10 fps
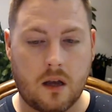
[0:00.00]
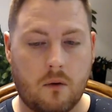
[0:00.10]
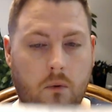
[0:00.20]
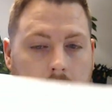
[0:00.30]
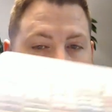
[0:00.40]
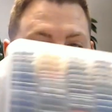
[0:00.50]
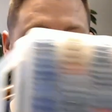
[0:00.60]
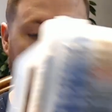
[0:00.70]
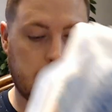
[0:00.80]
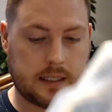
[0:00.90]
whatever the
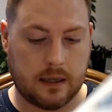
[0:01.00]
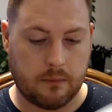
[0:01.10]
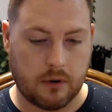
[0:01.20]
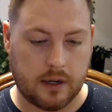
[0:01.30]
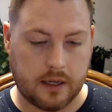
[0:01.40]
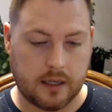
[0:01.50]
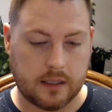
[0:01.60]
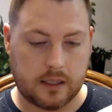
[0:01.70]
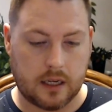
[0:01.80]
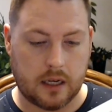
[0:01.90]
last number
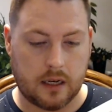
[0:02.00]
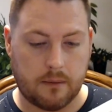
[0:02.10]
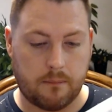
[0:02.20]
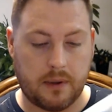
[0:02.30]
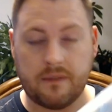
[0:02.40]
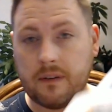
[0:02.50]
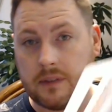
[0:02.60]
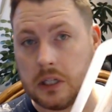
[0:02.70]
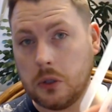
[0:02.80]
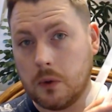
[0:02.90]
is,
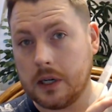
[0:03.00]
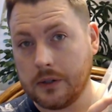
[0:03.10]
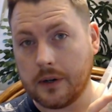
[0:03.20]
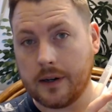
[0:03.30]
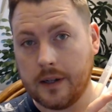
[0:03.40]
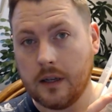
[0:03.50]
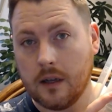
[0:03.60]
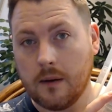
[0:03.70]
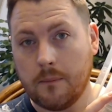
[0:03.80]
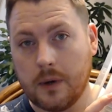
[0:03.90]
B5200,
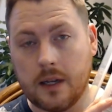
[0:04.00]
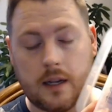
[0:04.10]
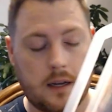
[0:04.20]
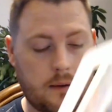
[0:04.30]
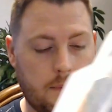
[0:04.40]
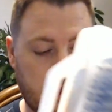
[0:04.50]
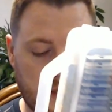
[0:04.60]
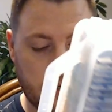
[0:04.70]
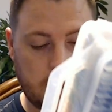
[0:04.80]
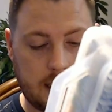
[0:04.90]
but
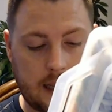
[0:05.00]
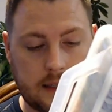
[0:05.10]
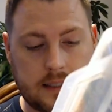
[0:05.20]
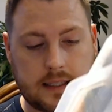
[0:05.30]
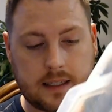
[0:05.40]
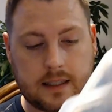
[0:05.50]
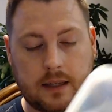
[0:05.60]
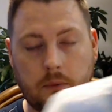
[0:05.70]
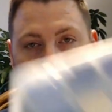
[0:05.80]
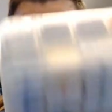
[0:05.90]

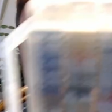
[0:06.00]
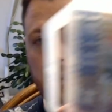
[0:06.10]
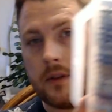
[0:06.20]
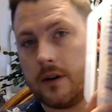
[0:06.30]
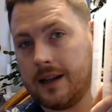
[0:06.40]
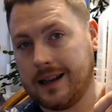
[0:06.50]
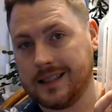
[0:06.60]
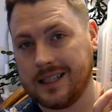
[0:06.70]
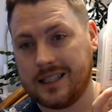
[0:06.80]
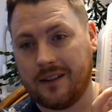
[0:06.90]
3860, whatever,
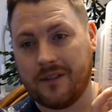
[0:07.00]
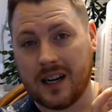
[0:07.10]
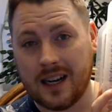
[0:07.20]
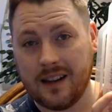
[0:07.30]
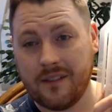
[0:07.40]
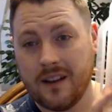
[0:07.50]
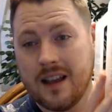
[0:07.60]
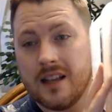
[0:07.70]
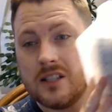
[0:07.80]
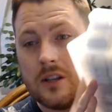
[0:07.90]
3865.
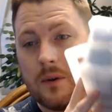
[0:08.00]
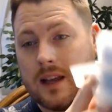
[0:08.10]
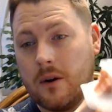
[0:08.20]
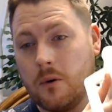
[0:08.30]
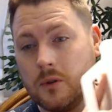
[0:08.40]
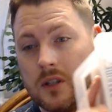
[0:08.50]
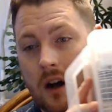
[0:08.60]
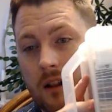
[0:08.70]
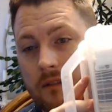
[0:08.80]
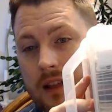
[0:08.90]
So it holds
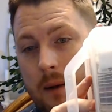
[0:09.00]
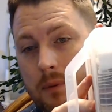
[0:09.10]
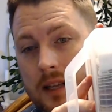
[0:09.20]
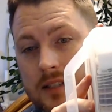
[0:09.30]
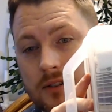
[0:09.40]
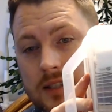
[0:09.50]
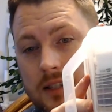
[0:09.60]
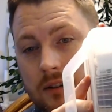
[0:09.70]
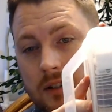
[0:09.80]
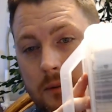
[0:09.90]
all of that. Plus, there's
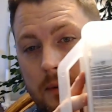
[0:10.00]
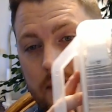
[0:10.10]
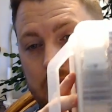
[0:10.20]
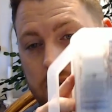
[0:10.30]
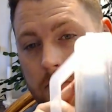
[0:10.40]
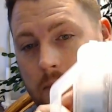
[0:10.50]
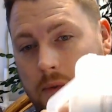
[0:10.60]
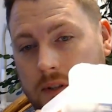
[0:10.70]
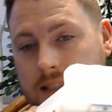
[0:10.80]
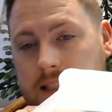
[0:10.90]
still a little bit of extra room. You
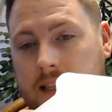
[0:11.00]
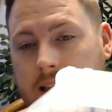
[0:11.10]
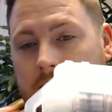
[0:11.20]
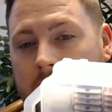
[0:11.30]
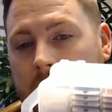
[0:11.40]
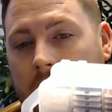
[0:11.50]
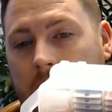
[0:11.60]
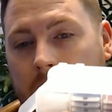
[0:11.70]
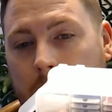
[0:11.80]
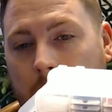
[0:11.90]
can see
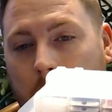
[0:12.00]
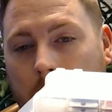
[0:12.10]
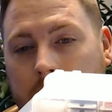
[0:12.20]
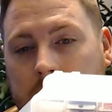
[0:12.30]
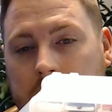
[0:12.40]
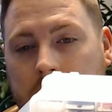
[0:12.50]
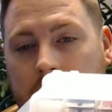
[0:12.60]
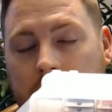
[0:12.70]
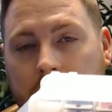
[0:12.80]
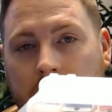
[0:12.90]
my white is
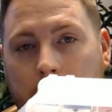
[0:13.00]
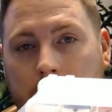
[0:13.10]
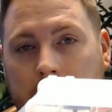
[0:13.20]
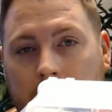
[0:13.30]
kind of flopping out